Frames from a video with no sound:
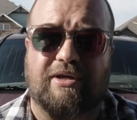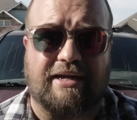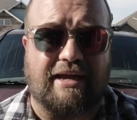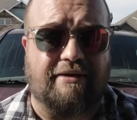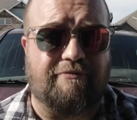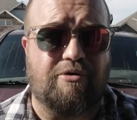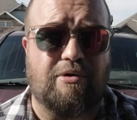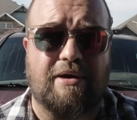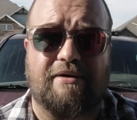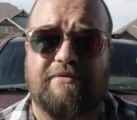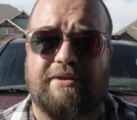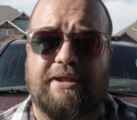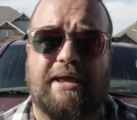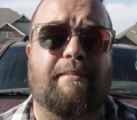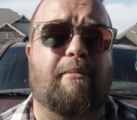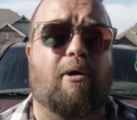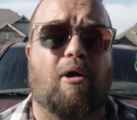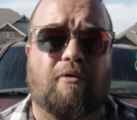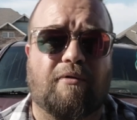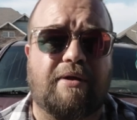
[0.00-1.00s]
Like if you have an
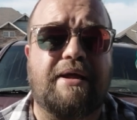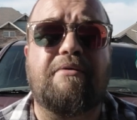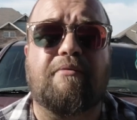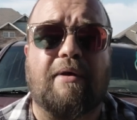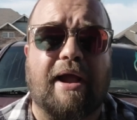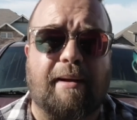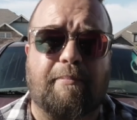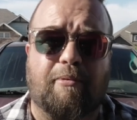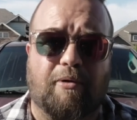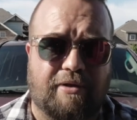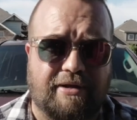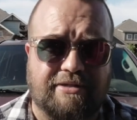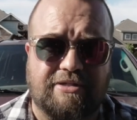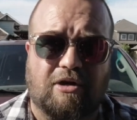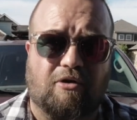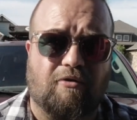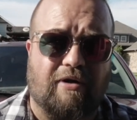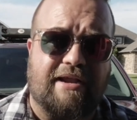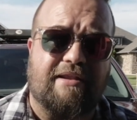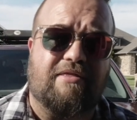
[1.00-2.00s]
MRE wrapper, that's
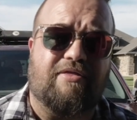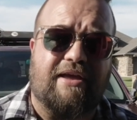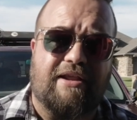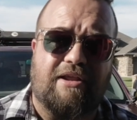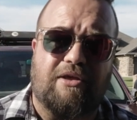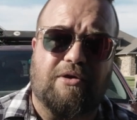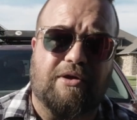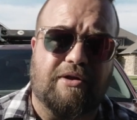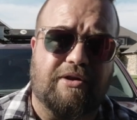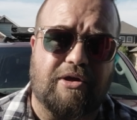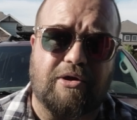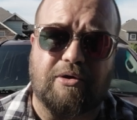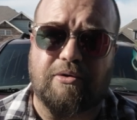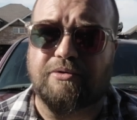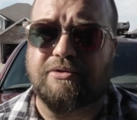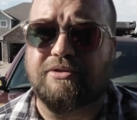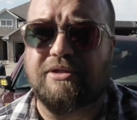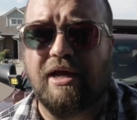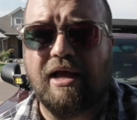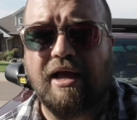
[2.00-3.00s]
a great thing you can
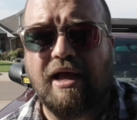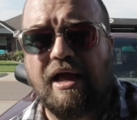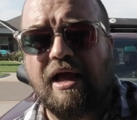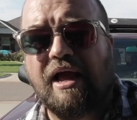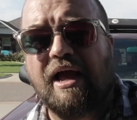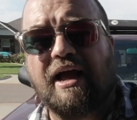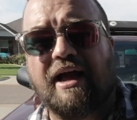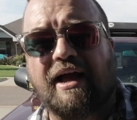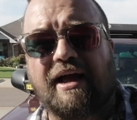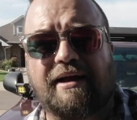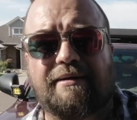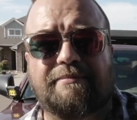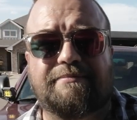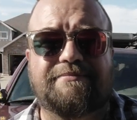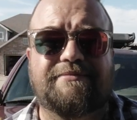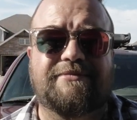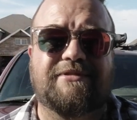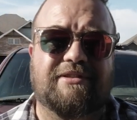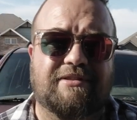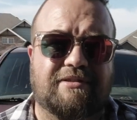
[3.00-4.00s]
use.
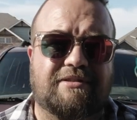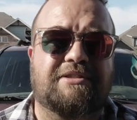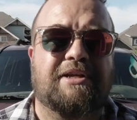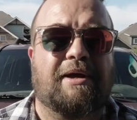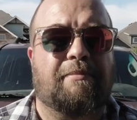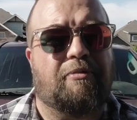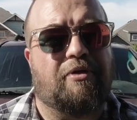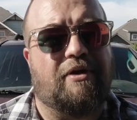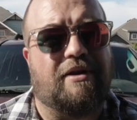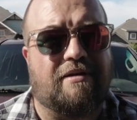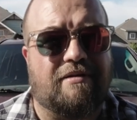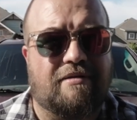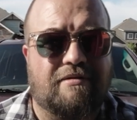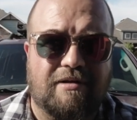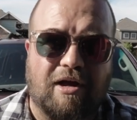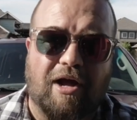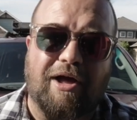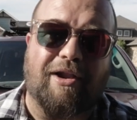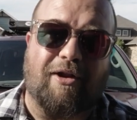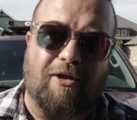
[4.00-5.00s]
Something
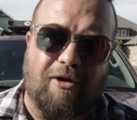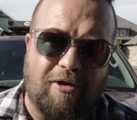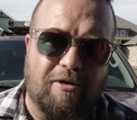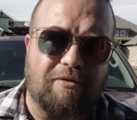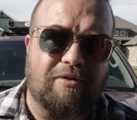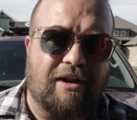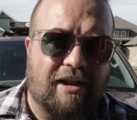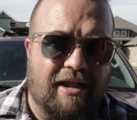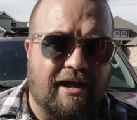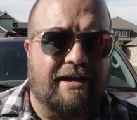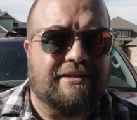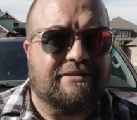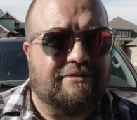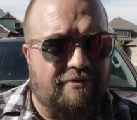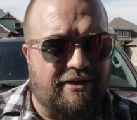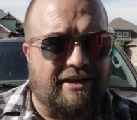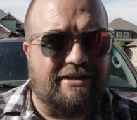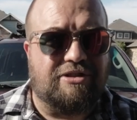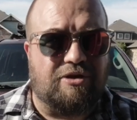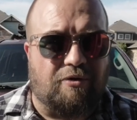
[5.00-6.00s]
along the lines
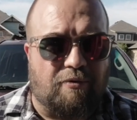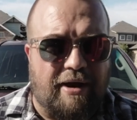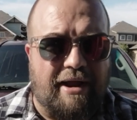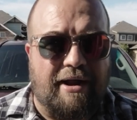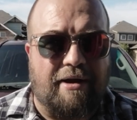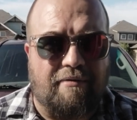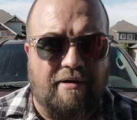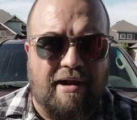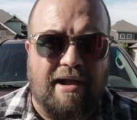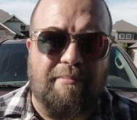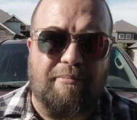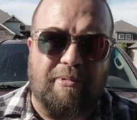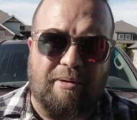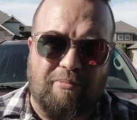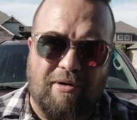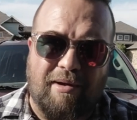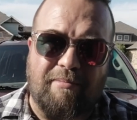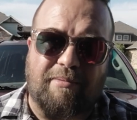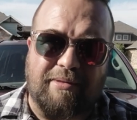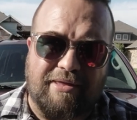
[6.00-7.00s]
of like saran wrap, but
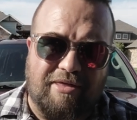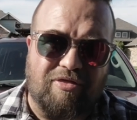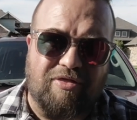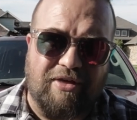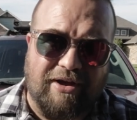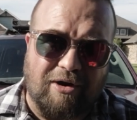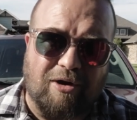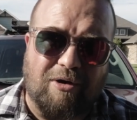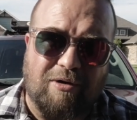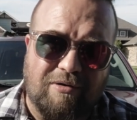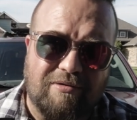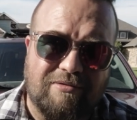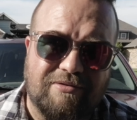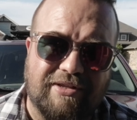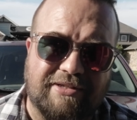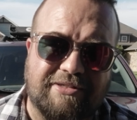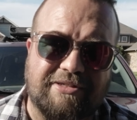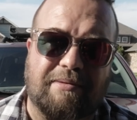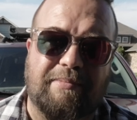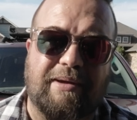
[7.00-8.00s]
probably thicker,
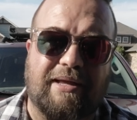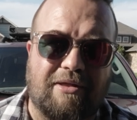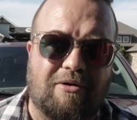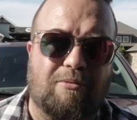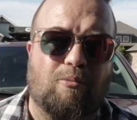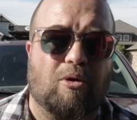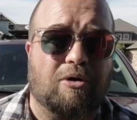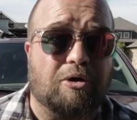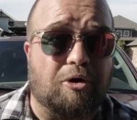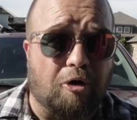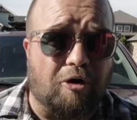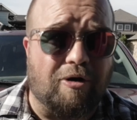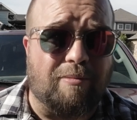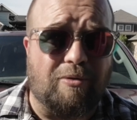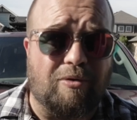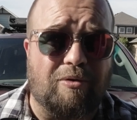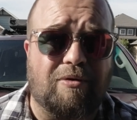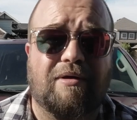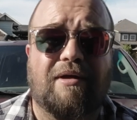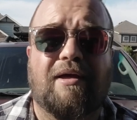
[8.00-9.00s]
that's going to be a little more
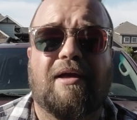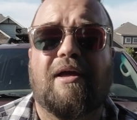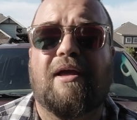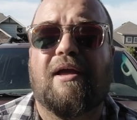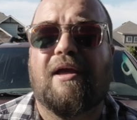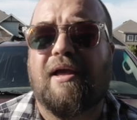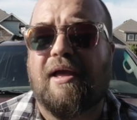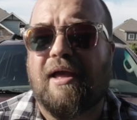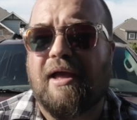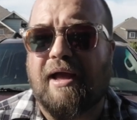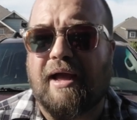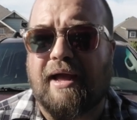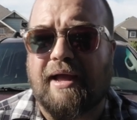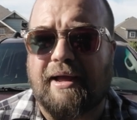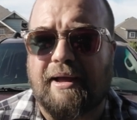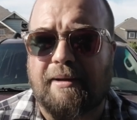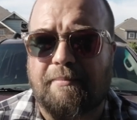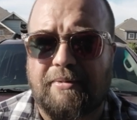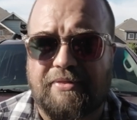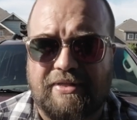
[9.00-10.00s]
durable.
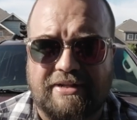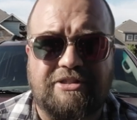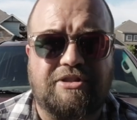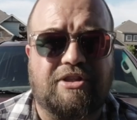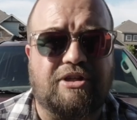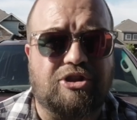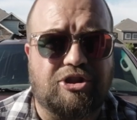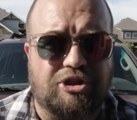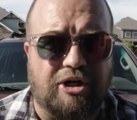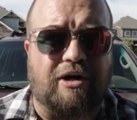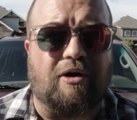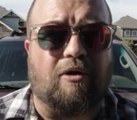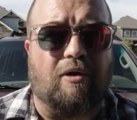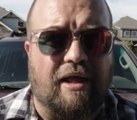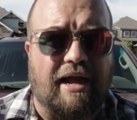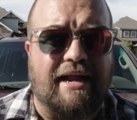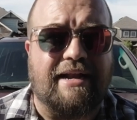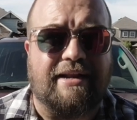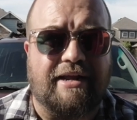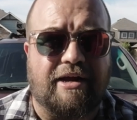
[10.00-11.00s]
But that's the
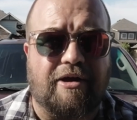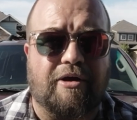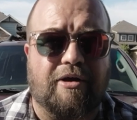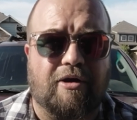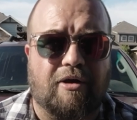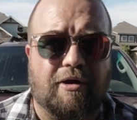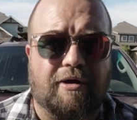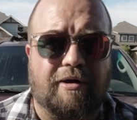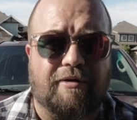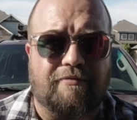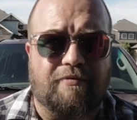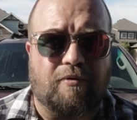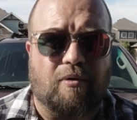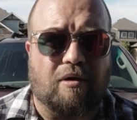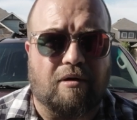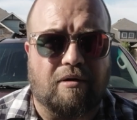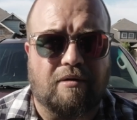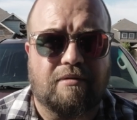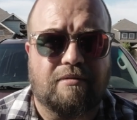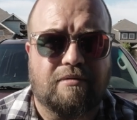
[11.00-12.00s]
general idea you're looking for.